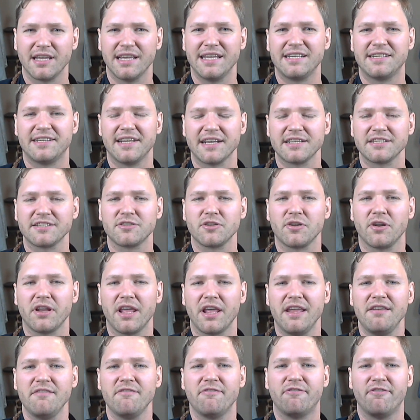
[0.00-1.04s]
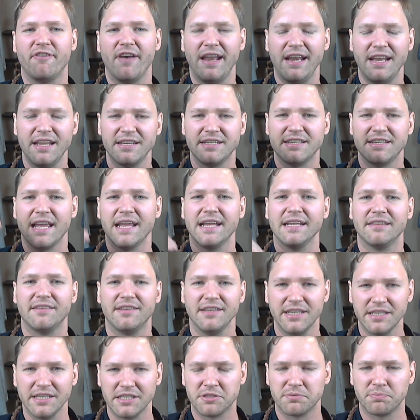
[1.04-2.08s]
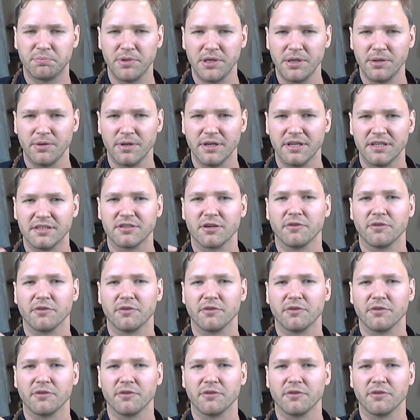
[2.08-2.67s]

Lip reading: it does not invalidate the experience